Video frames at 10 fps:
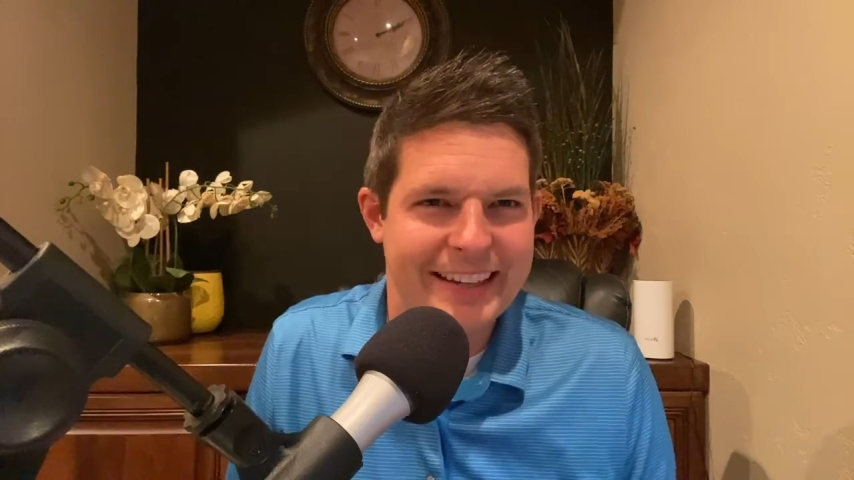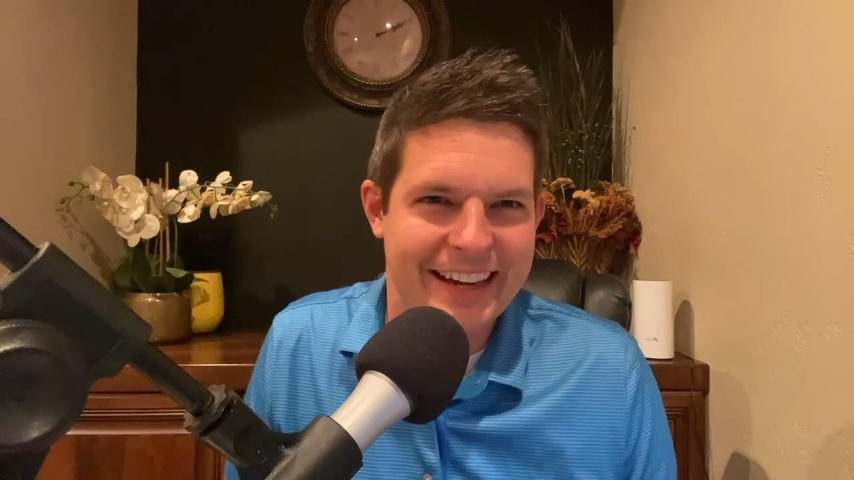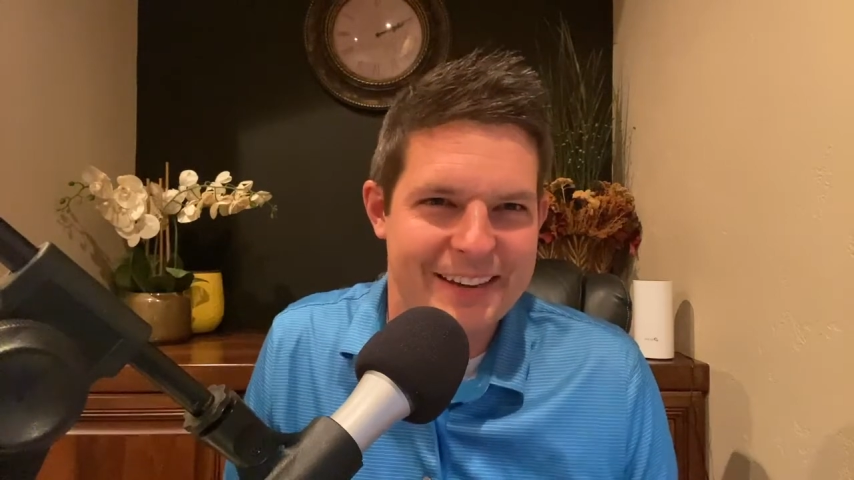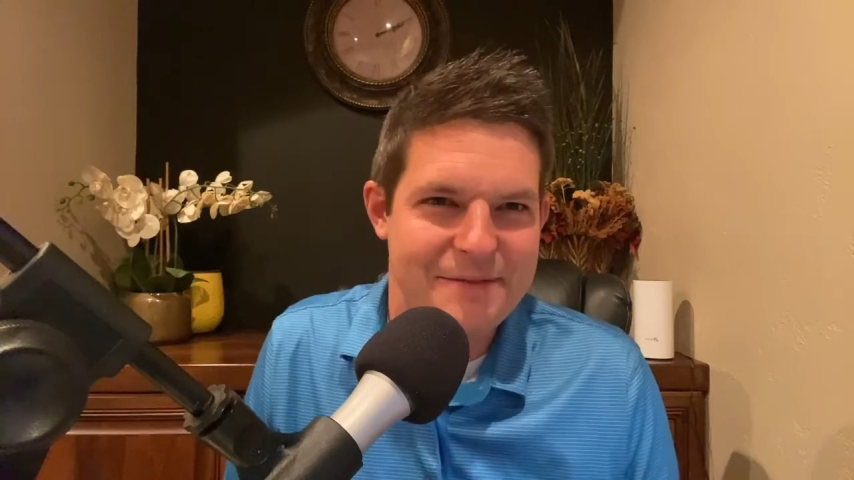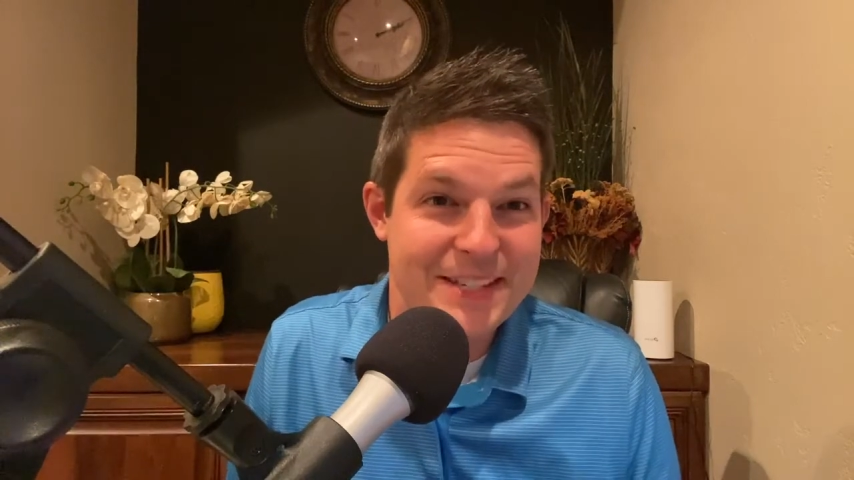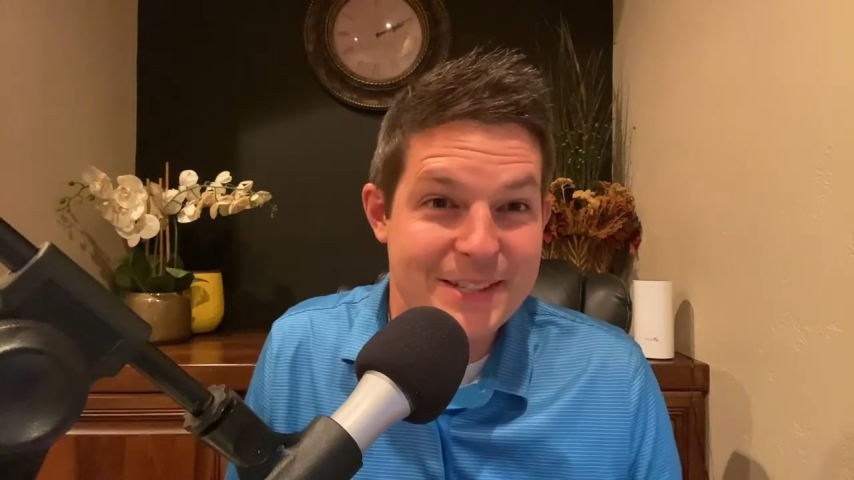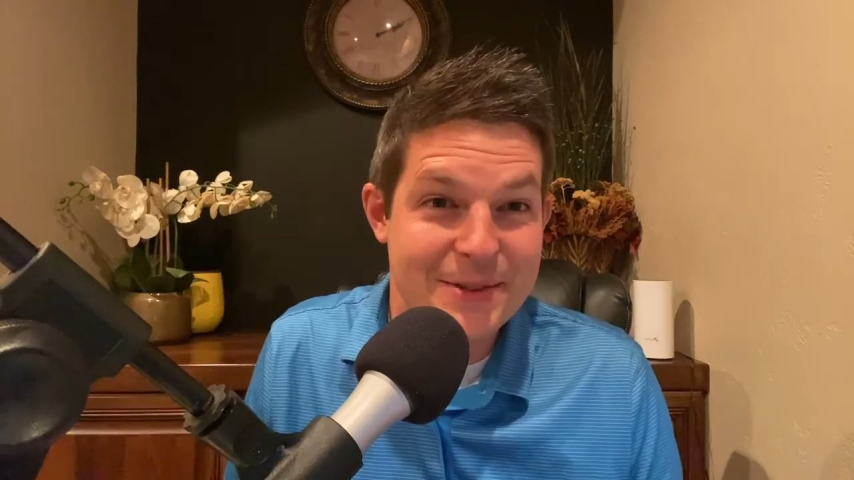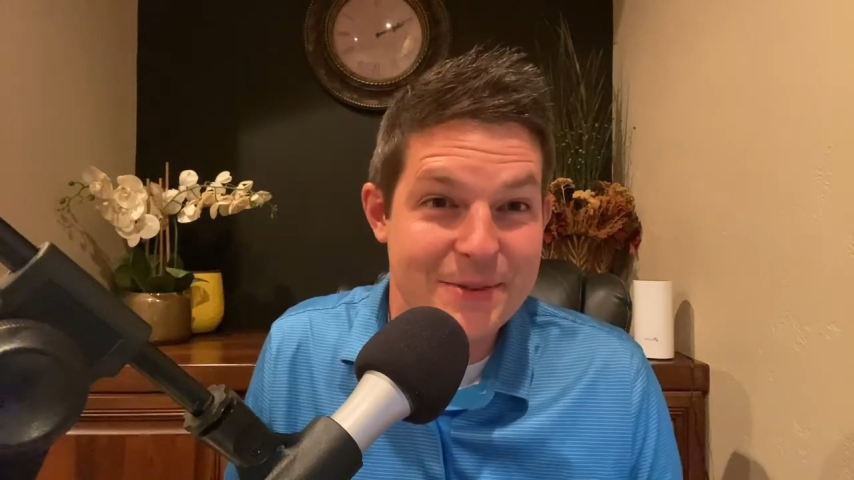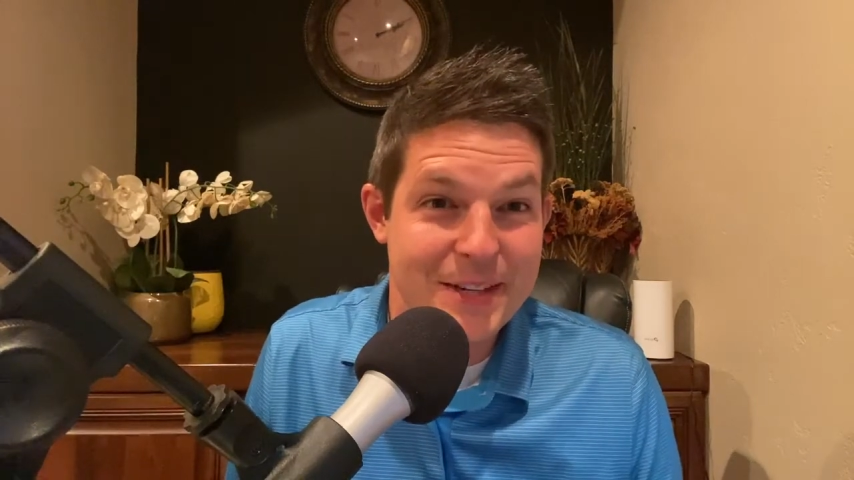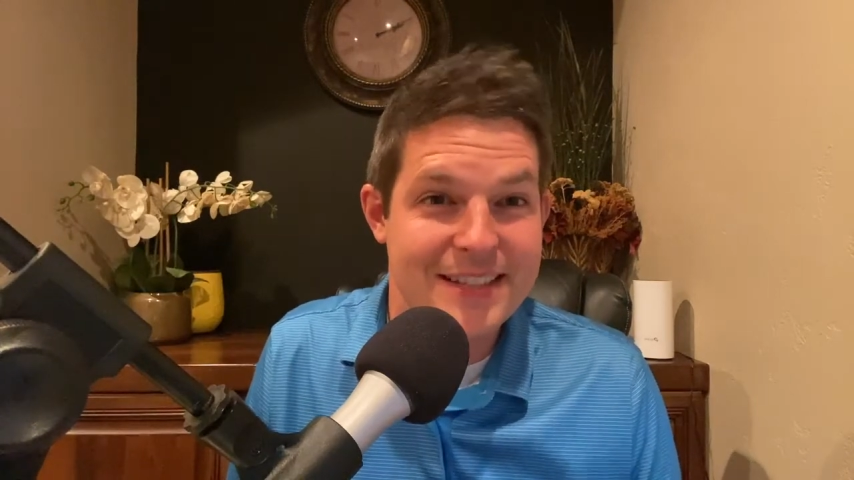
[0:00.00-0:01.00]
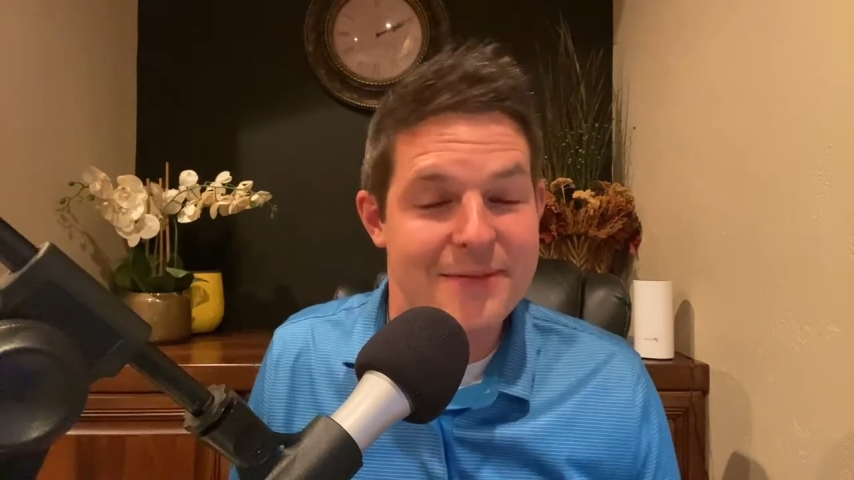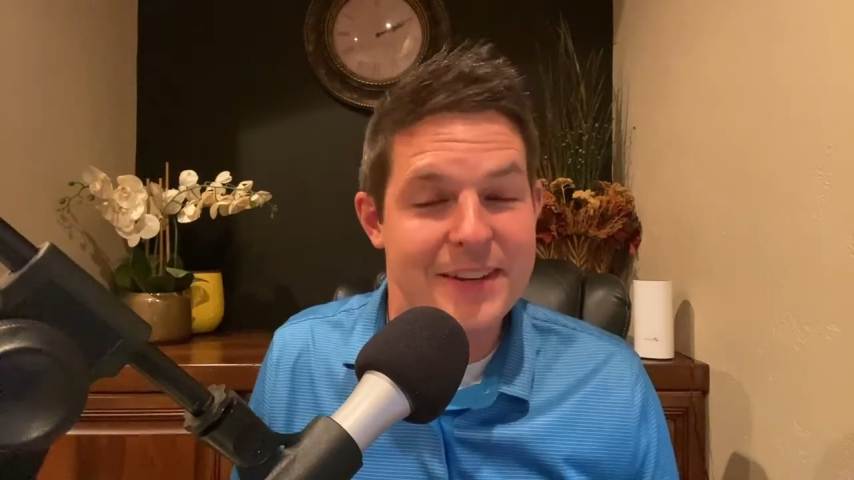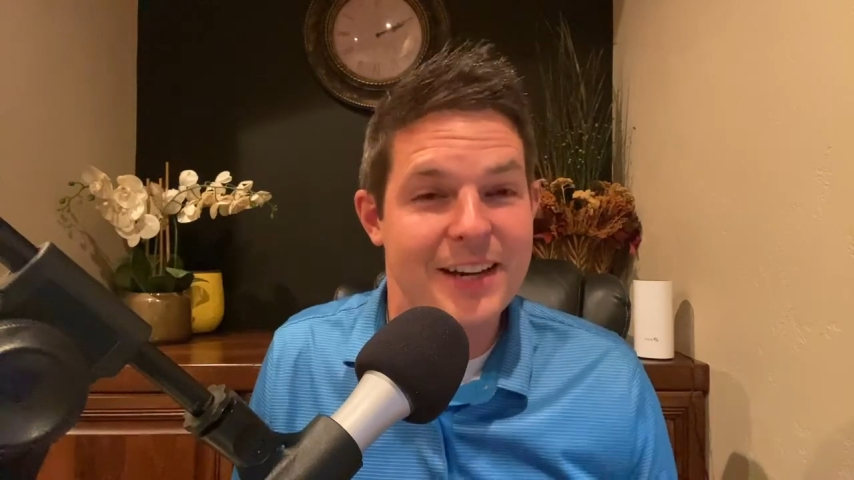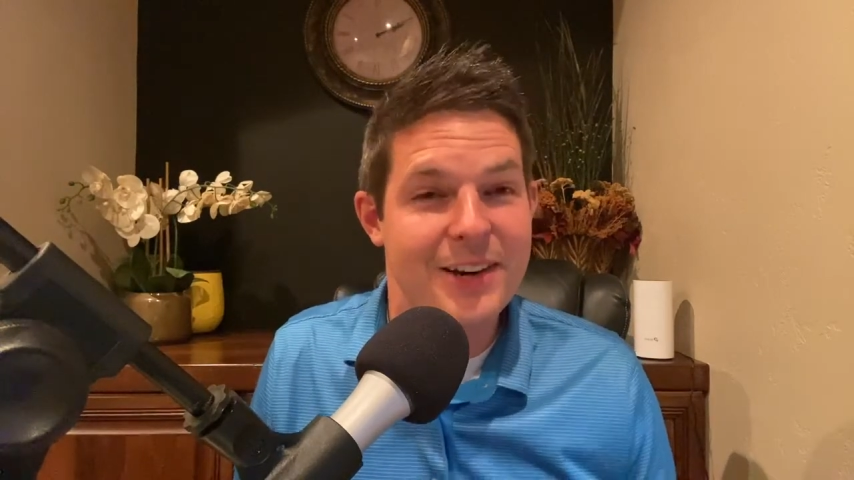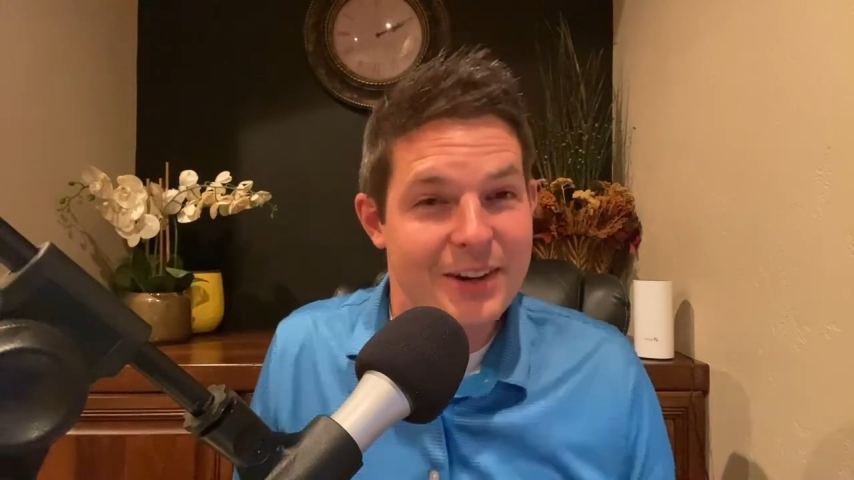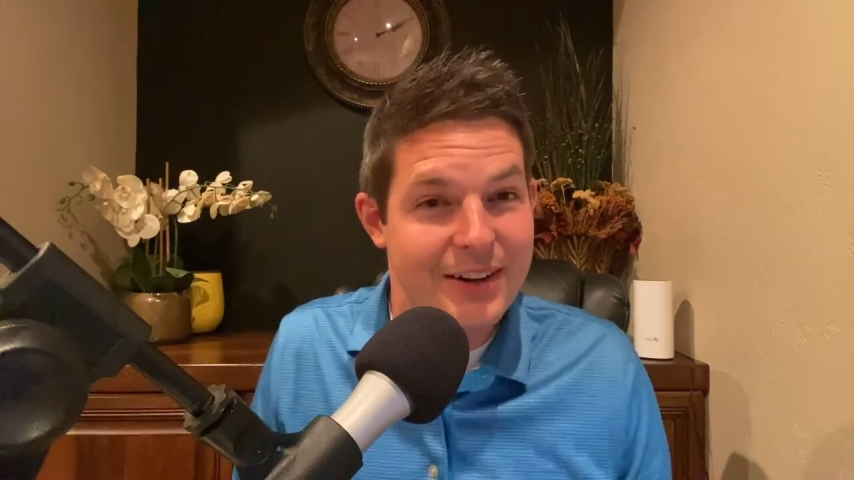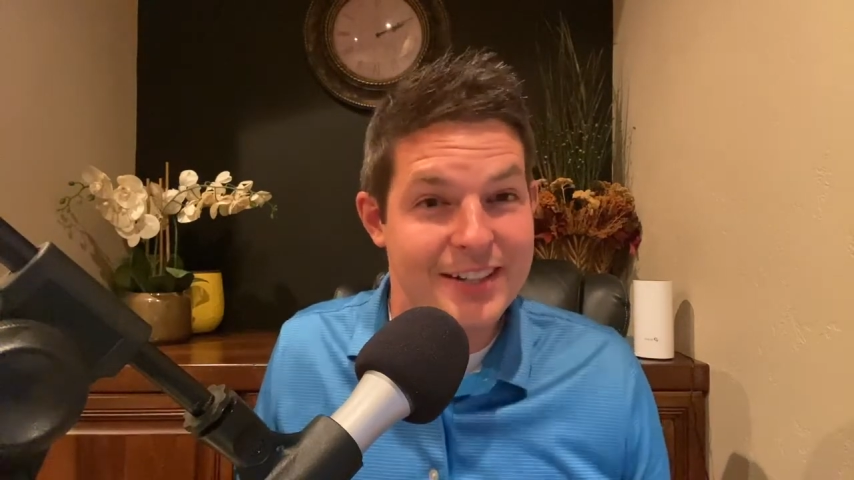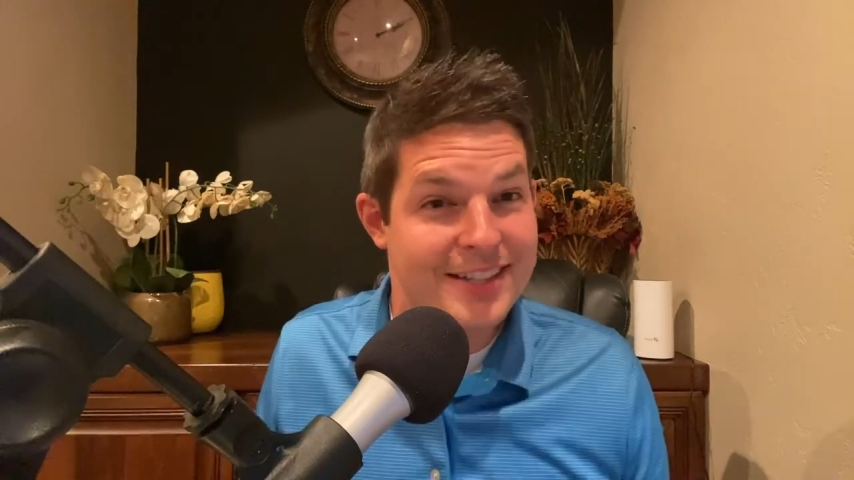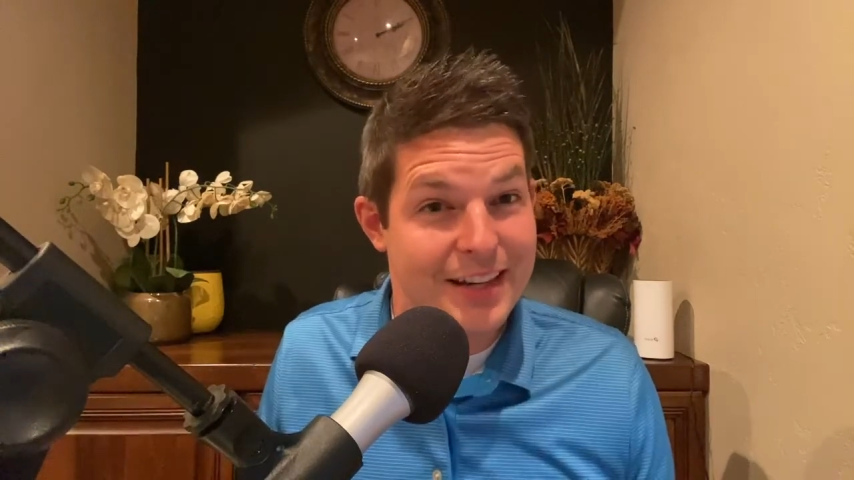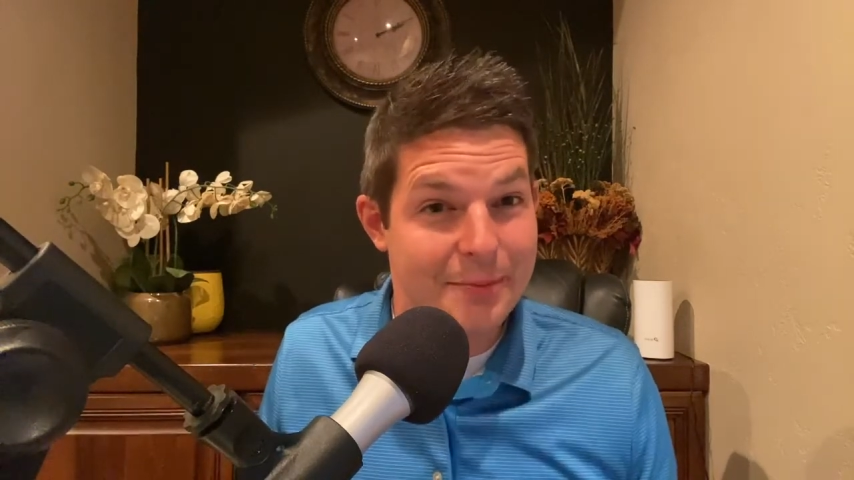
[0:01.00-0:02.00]
I missed 2 weeks. I'm like, oh no, I just
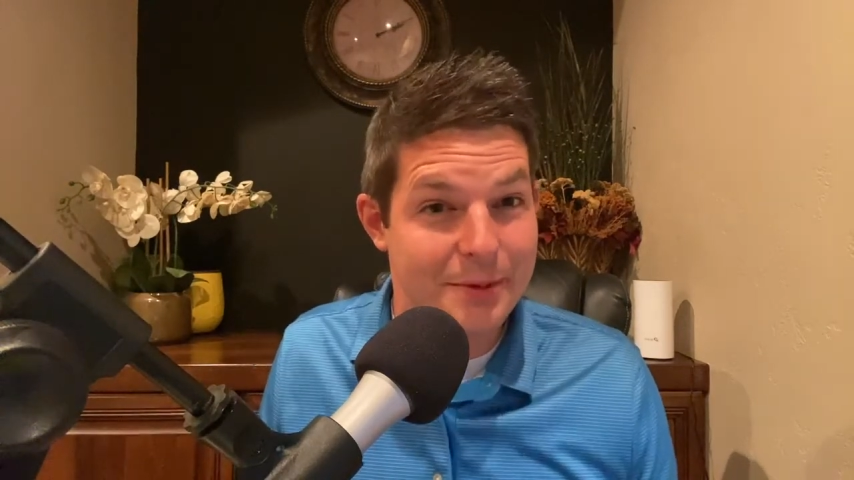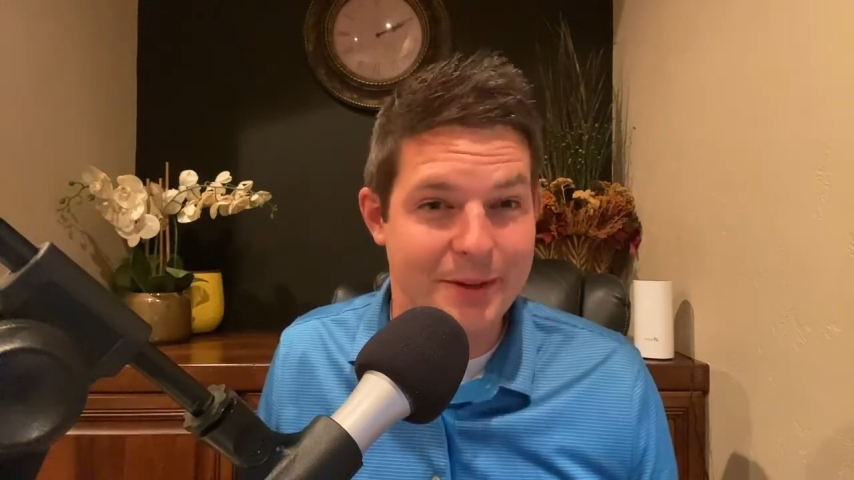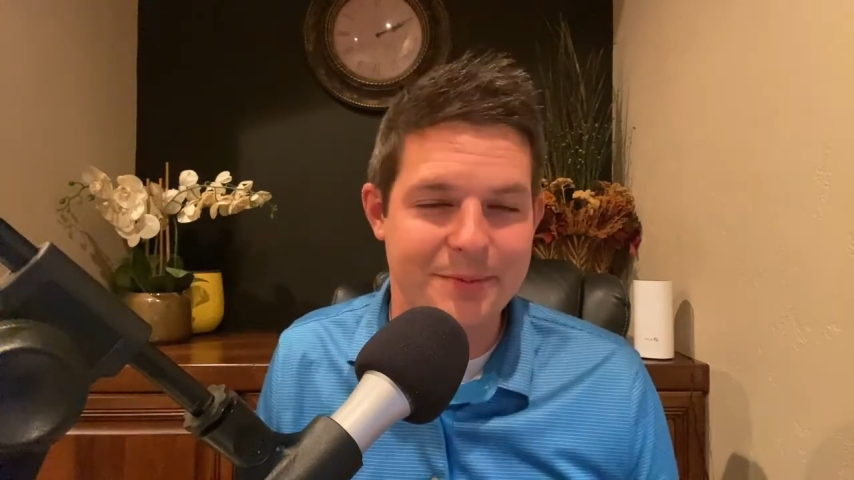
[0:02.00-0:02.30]
didn't upload them.